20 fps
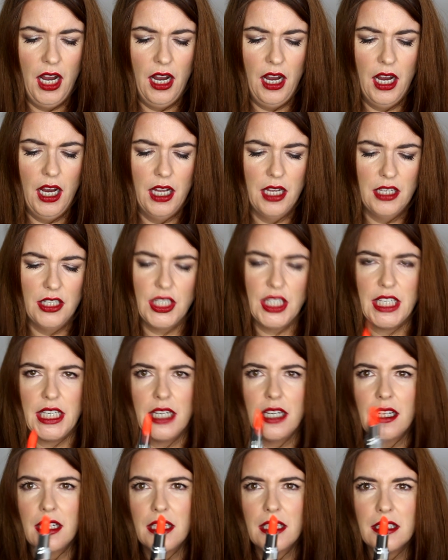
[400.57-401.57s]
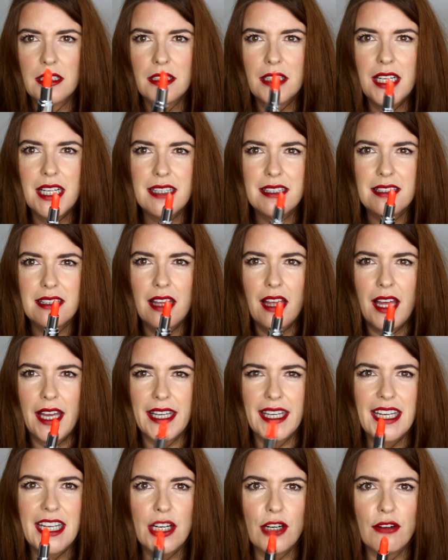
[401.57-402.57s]
Oh, look at it. It's
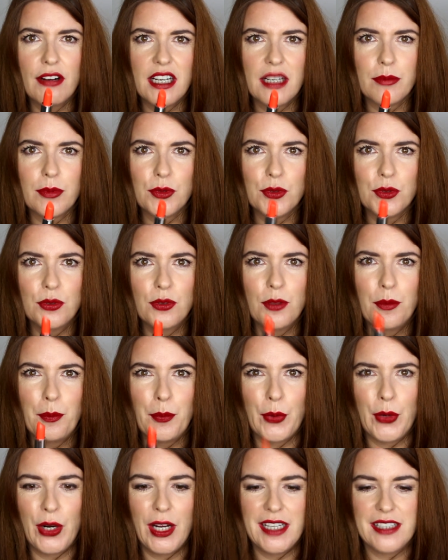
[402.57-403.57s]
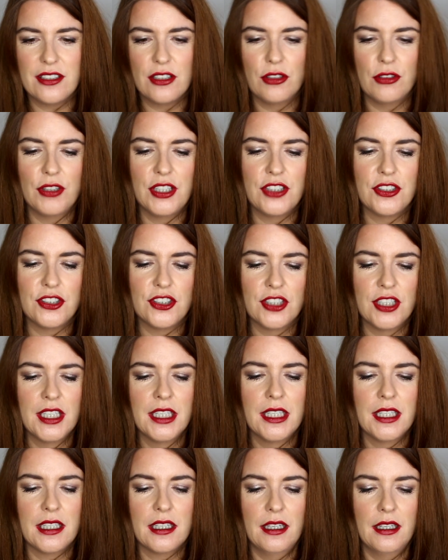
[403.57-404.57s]
like incredible bright orange
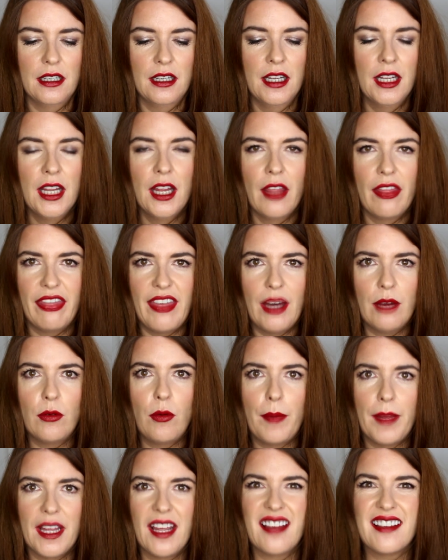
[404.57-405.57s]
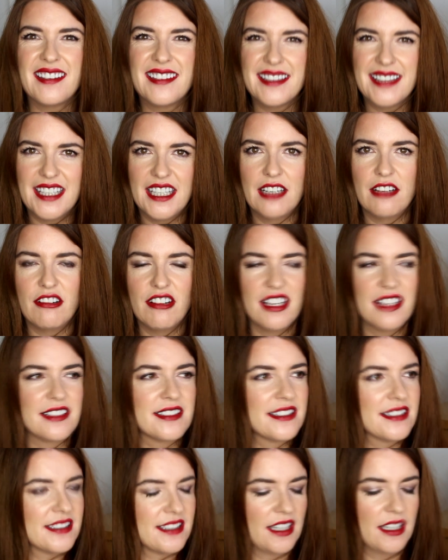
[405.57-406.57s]
colour. That will be a serious
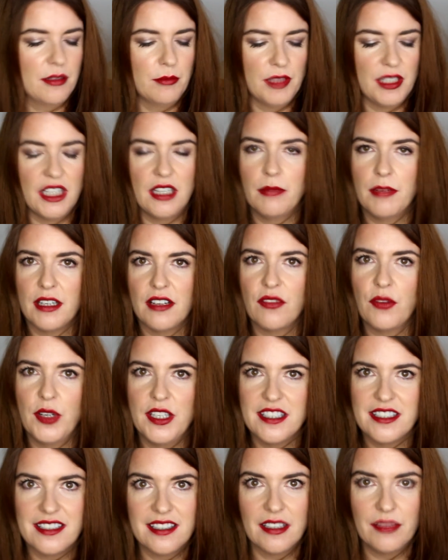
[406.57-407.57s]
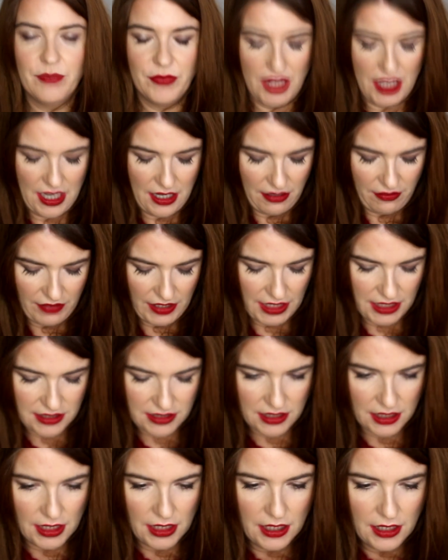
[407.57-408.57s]
statement in the middle of winter. Love
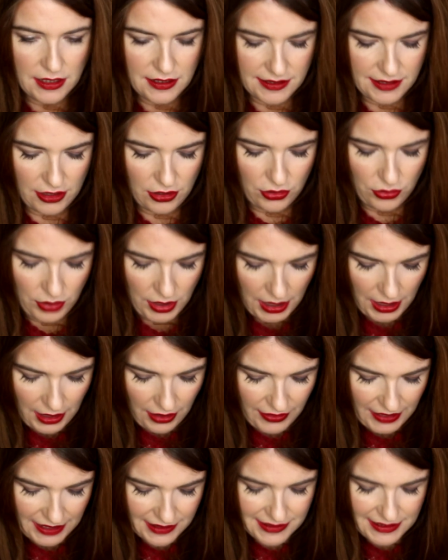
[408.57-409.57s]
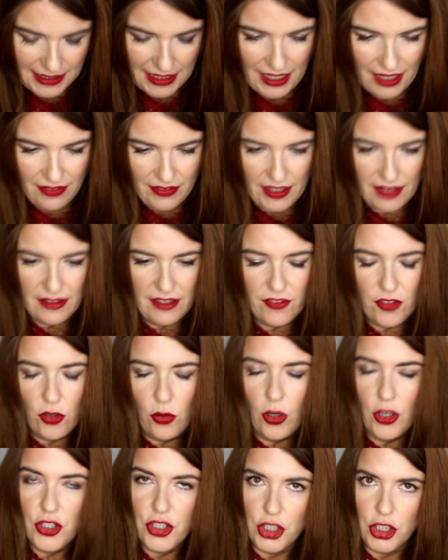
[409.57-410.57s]
it. So that's that. And then they've
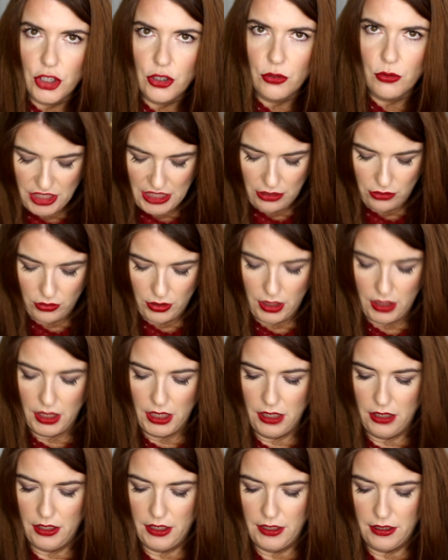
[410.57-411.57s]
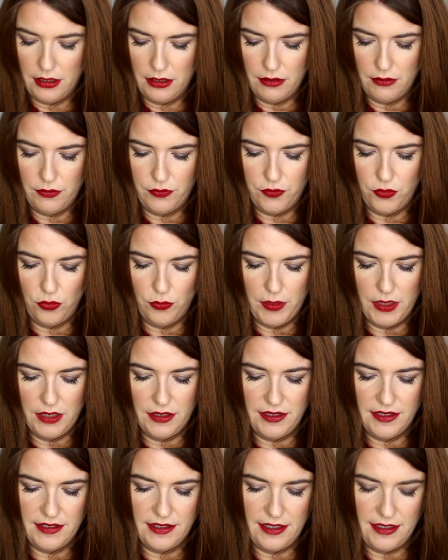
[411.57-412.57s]
got a new gel eyeliner
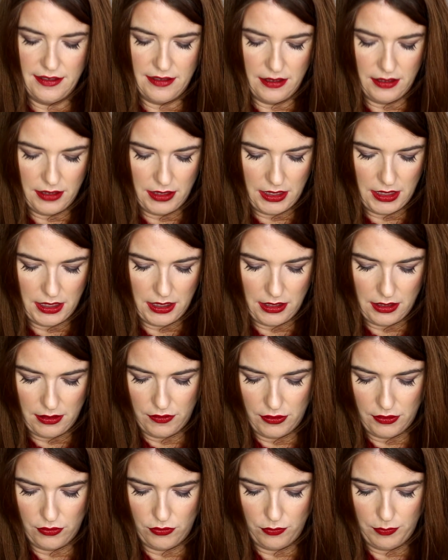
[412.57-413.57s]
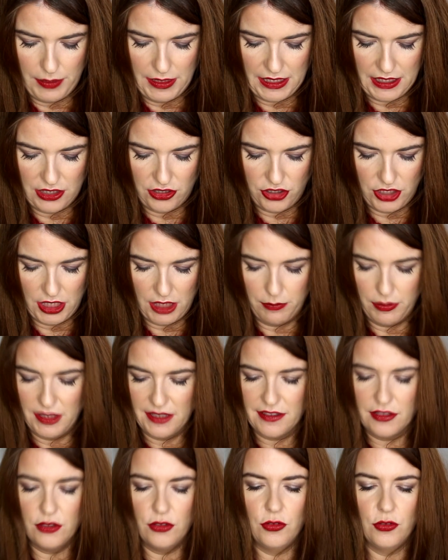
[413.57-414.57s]
formula. This isn't the final packaging, but
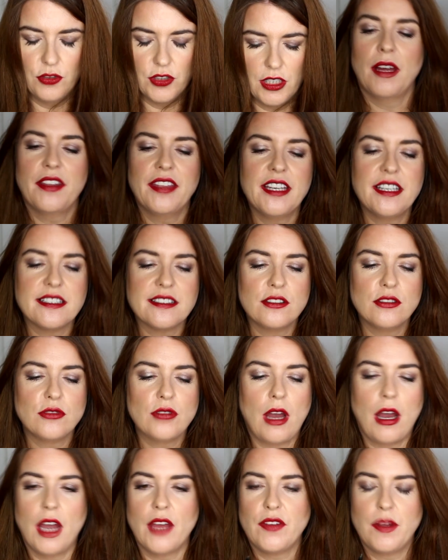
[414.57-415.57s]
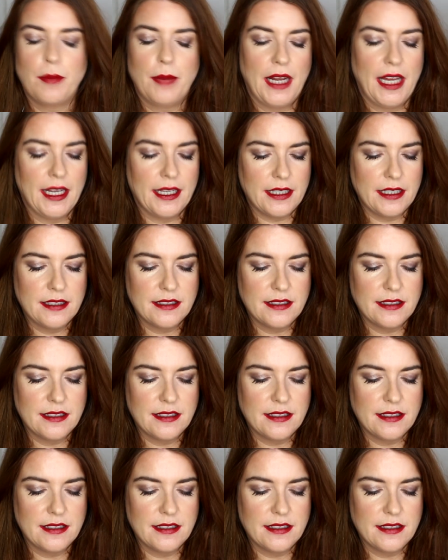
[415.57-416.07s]
it's called, I think it's called Ivy Black.